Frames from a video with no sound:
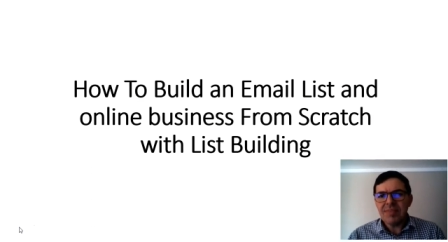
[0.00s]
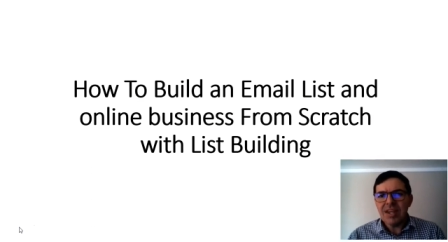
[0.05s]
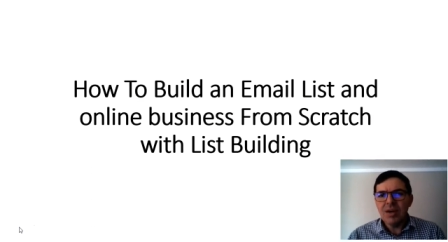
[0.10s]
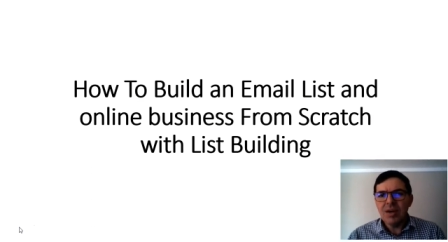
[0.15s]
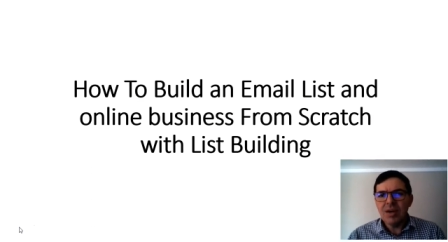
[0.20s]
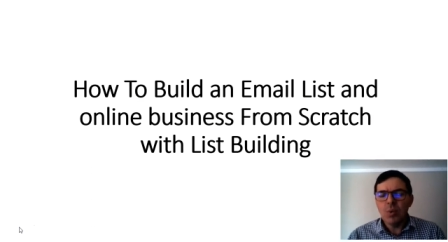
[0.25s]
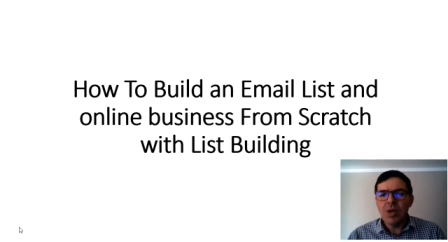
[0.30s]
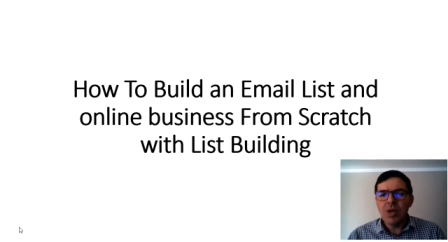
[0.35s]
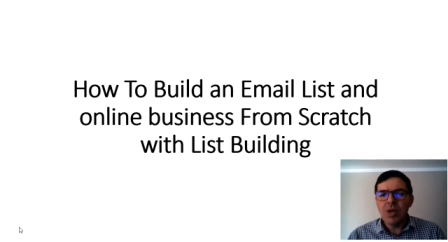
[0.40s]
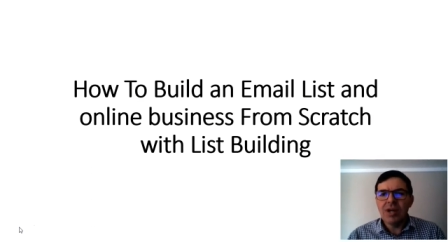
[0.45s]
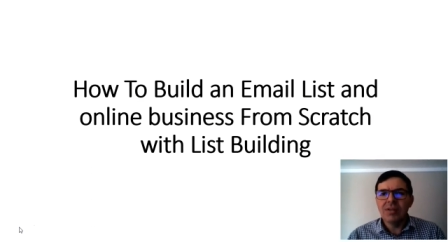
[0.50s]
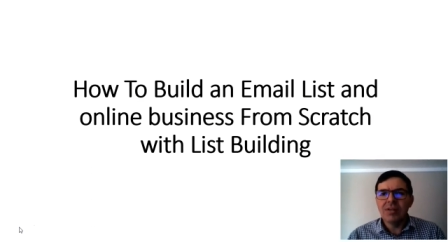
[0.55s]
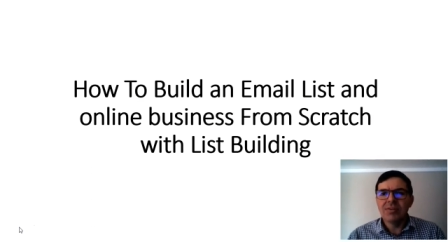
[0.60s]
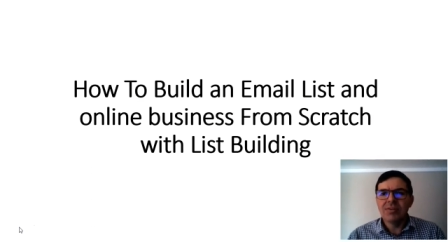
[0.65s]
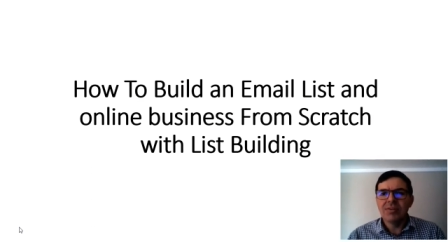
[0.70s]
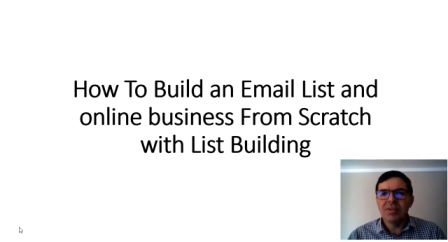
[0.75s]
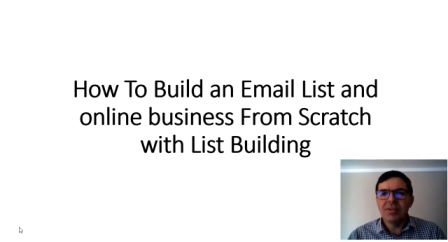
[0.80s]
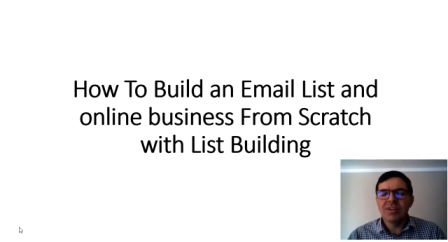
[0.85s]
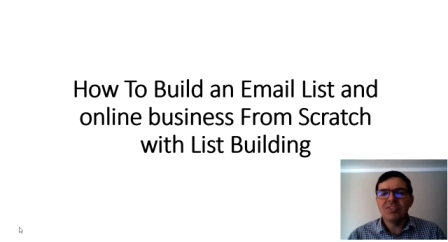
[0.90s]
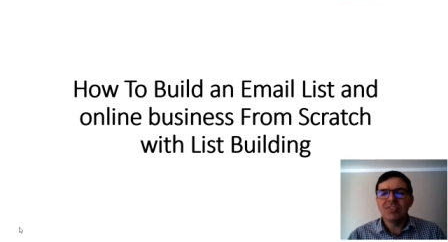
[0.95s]
Uh,
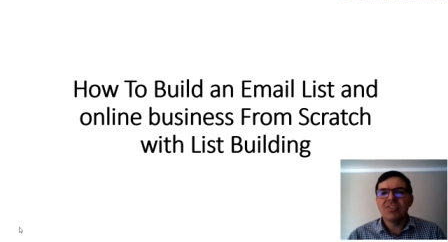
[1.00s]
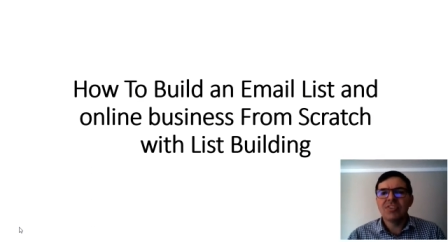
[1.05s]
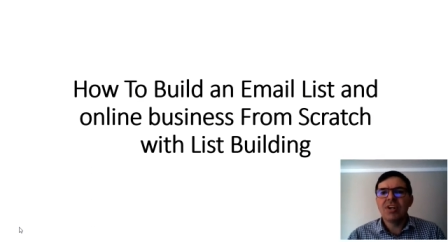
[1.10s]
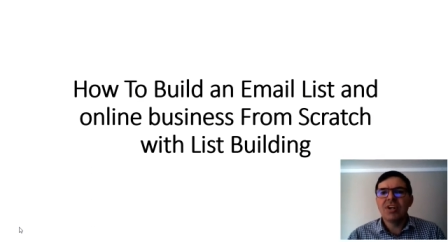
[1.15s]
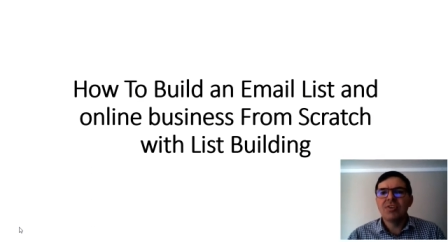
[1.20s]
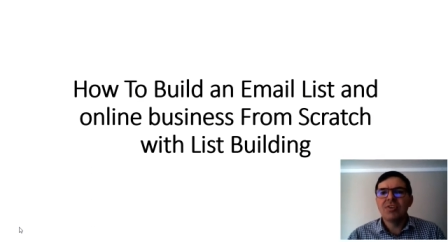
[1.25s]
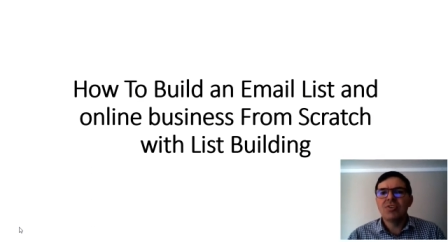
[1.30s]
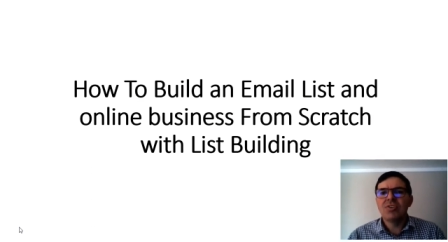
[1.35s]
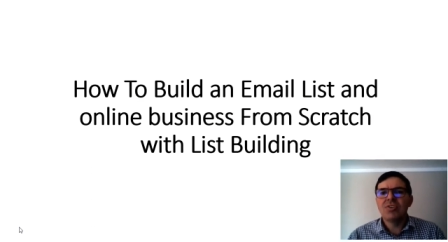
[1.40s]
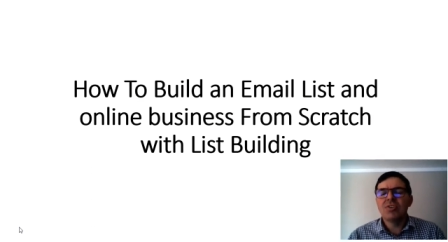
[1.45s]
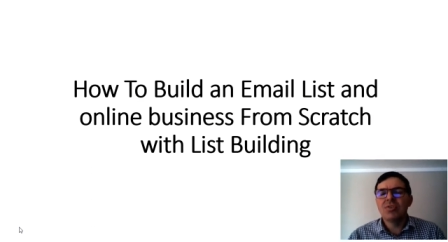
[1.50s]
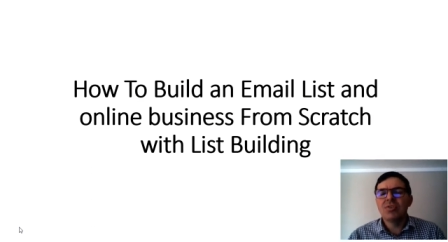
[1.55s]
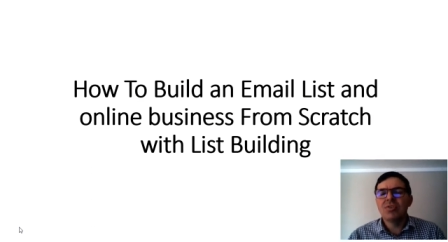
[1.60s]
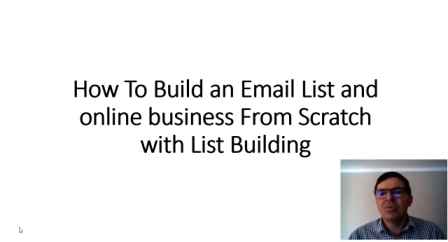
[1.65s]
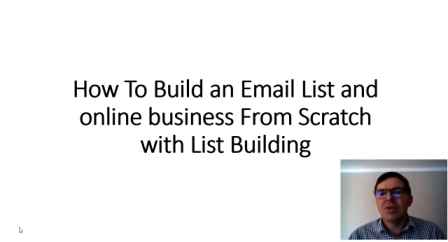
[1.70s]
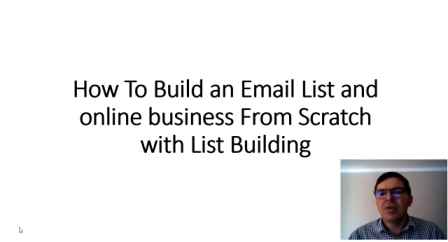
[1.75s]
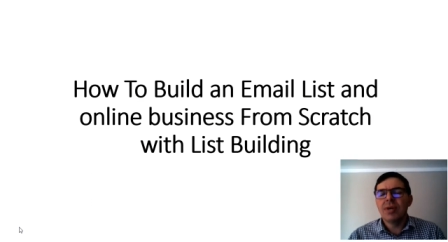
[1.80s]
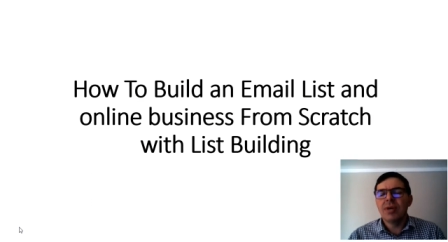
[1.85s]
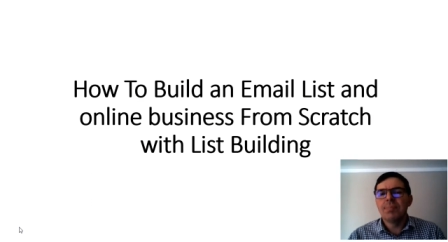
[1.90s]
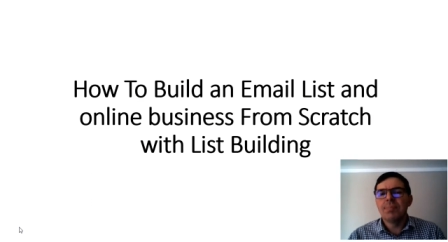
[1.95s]
I'll uh, show
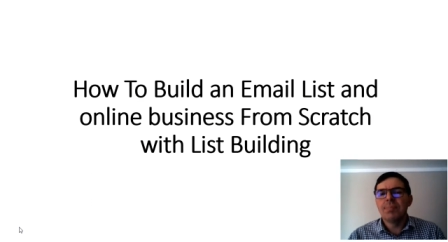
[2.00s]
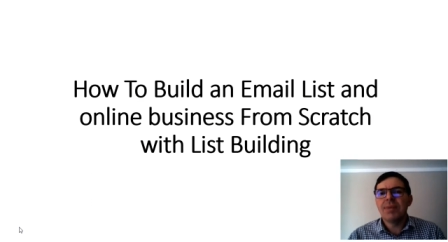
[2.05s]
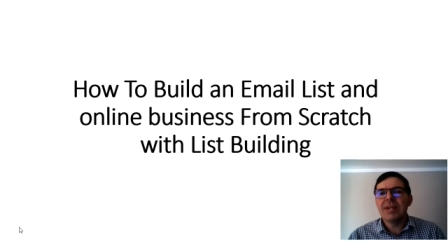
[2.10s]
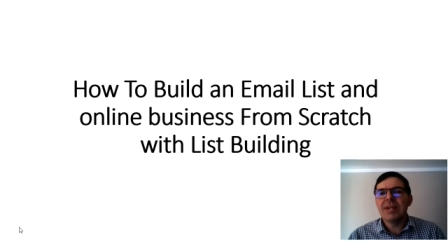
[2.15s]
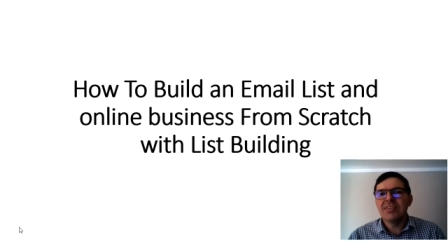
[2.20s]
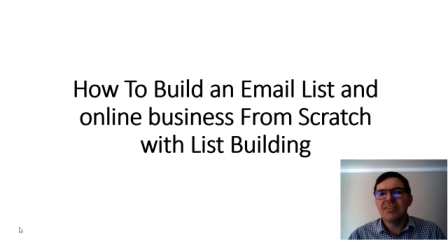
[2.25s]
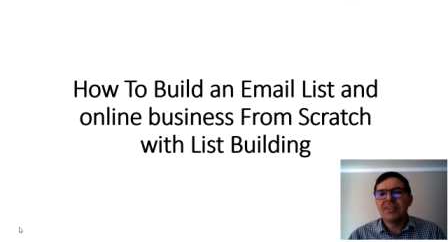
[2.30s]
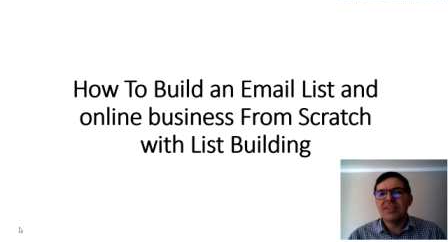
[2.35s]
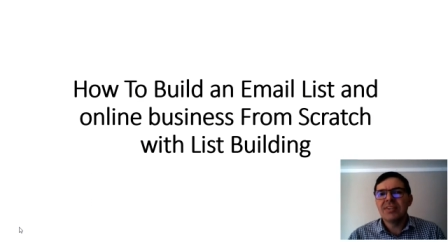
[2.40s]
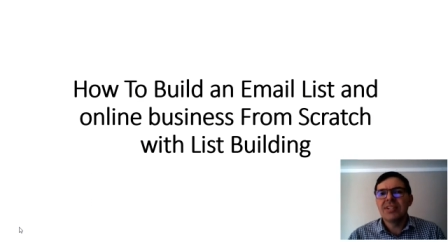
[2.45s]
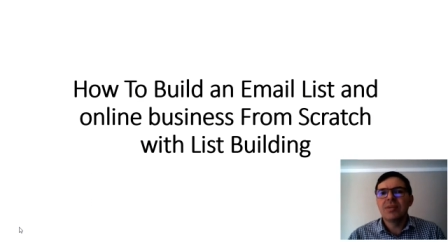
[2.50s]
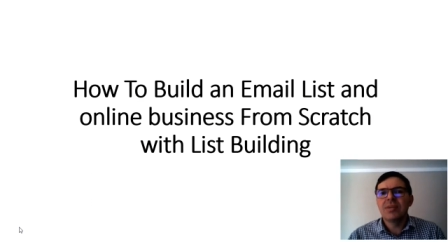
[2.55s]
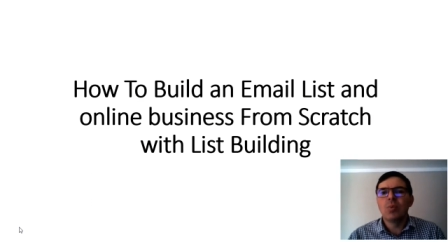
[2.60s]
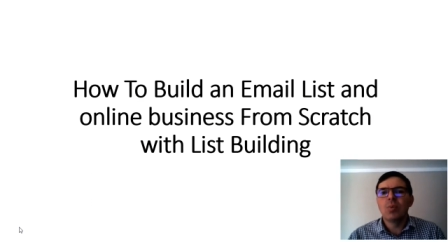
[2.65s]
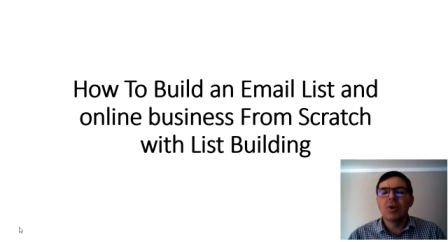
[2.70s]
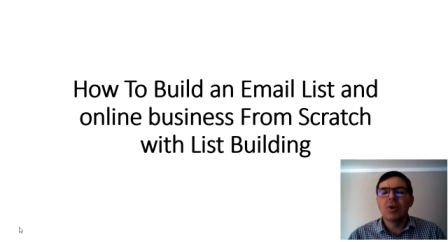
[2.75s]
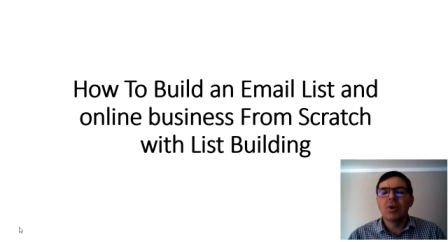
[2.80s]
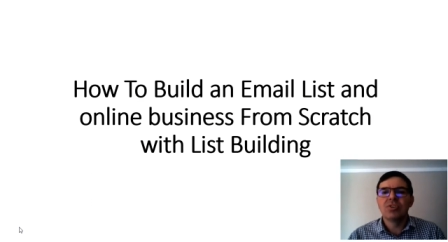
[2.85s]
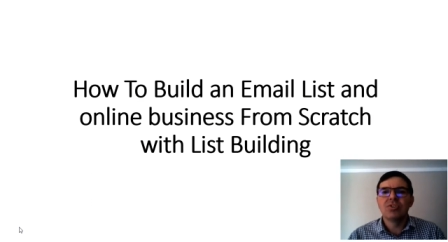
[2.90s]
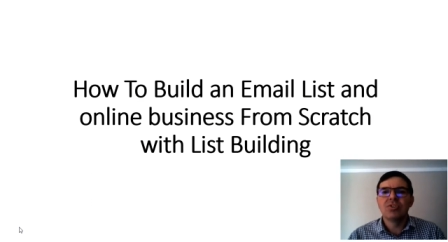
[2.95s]
you uh, practically
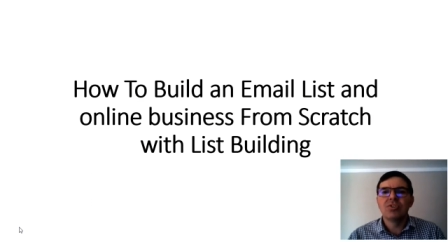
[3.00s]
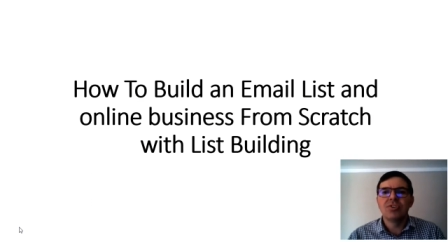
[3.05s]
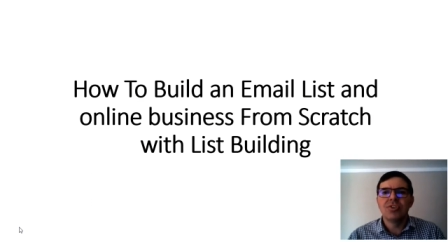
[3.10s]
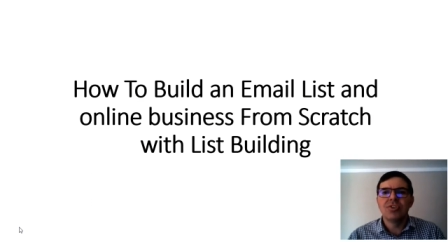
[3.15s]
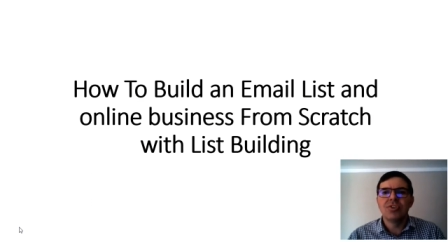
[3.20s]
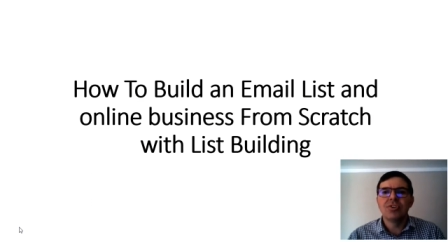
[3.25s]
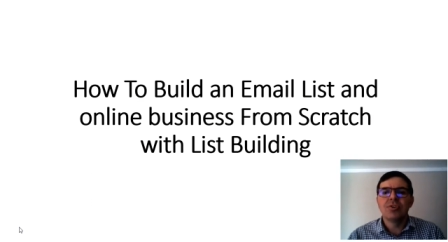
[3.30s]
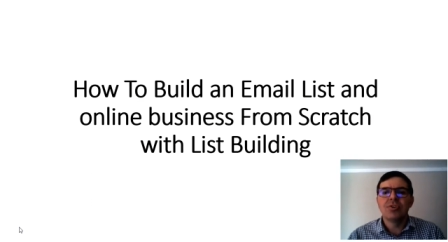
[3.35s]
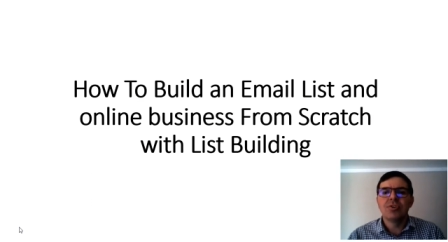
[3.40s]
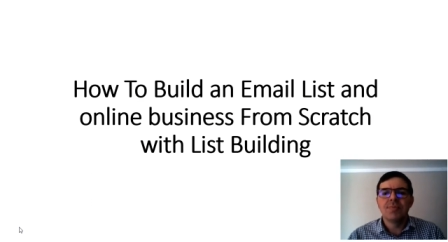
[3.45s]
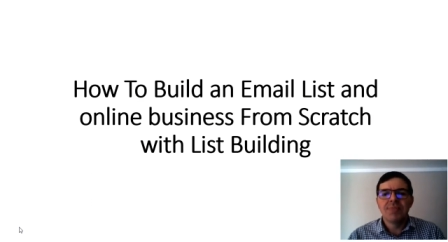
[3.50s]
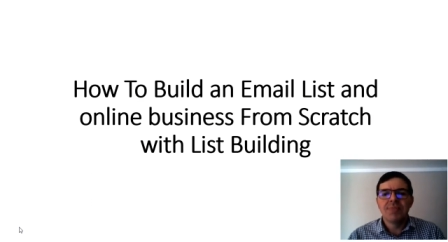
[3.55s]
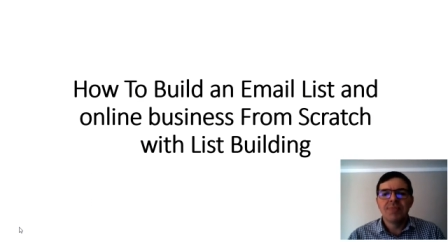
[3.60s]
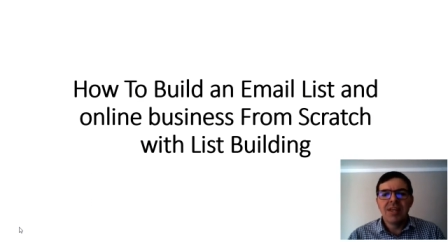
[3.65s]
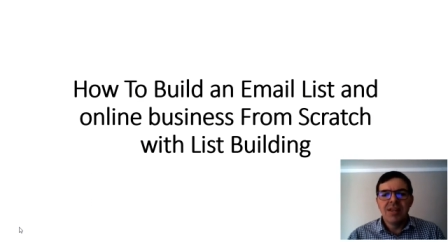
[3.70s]
what to do.